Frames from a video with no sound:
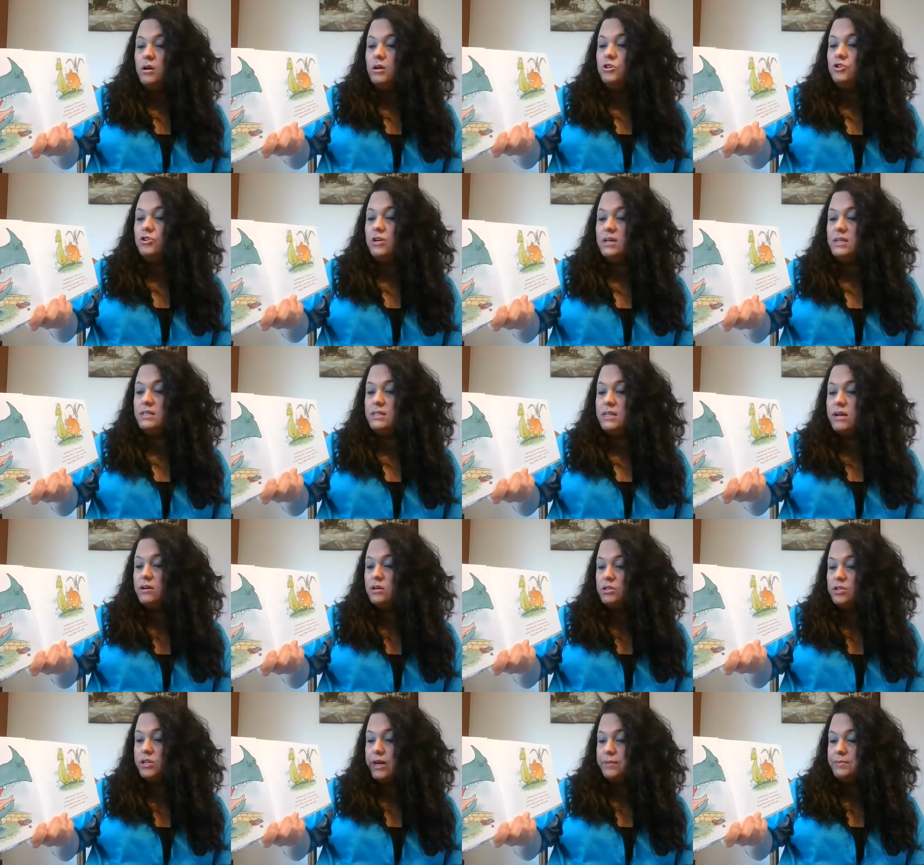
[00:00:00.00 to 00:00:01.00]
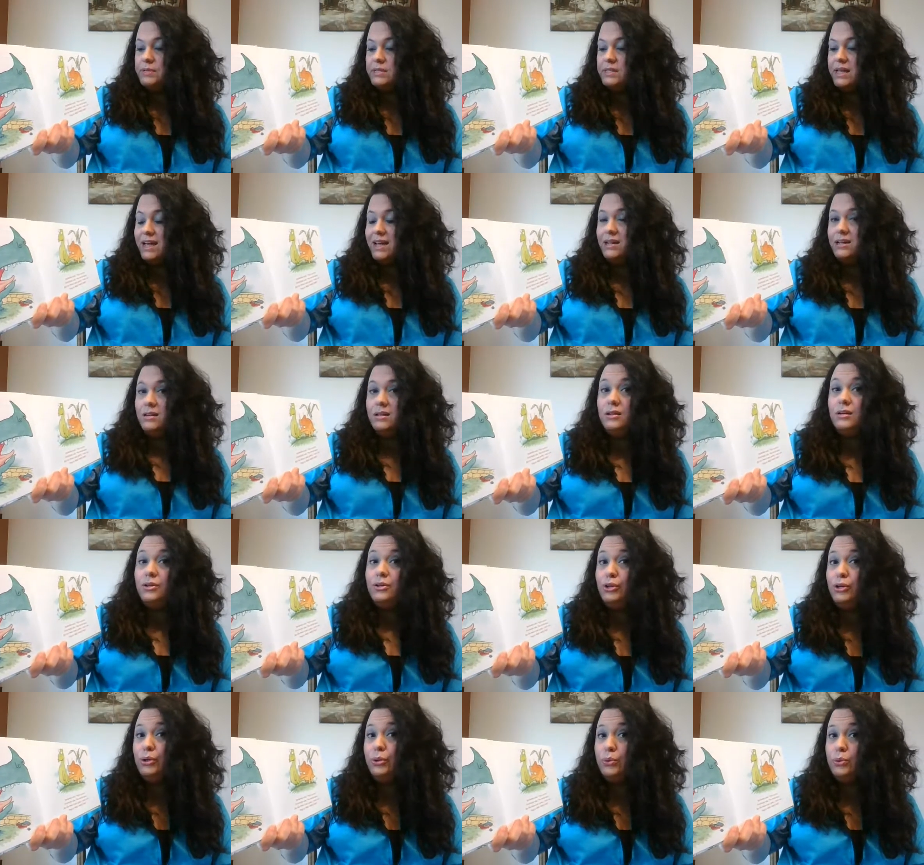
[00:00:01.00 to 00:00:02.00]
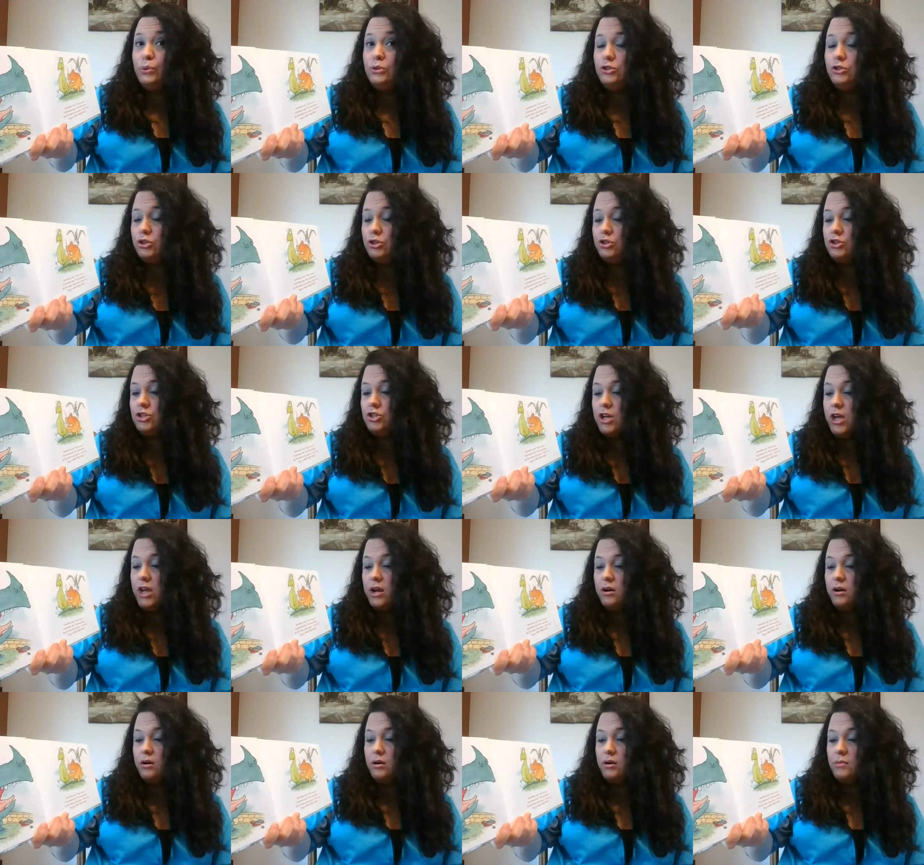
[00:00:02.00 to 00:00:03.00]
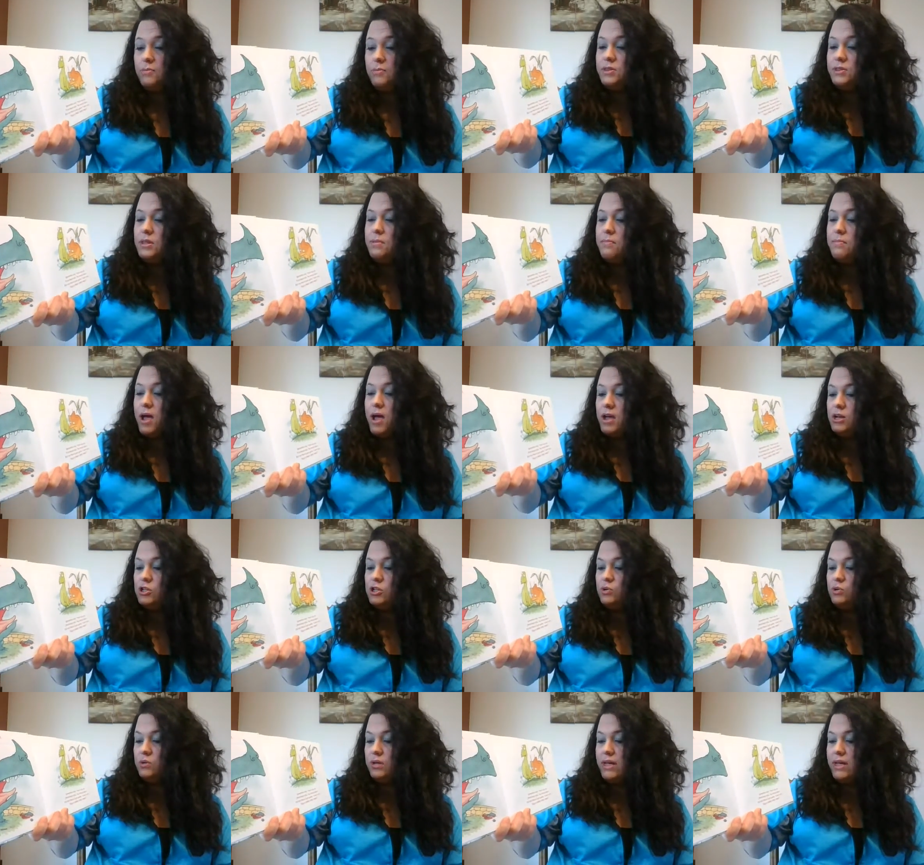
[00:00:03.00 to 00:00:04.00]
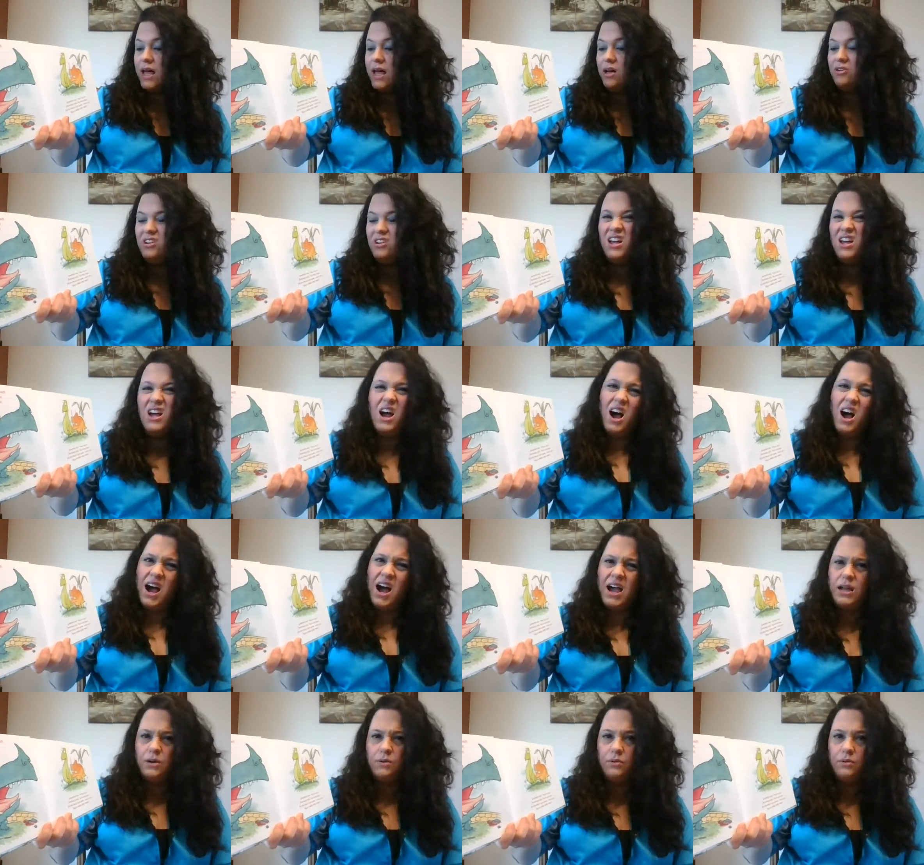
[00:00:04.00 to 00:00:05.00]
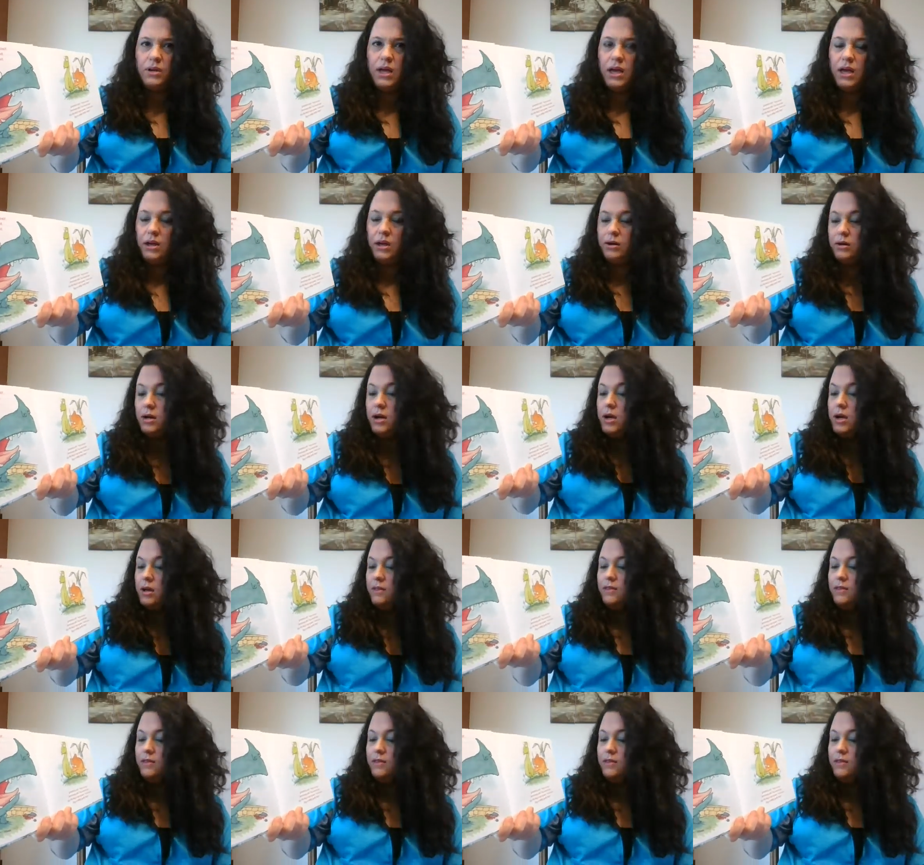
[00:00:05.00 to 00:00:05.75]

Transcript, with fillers: Triceratops said, You should share. But the Mine-o-saur yelled, I don't care.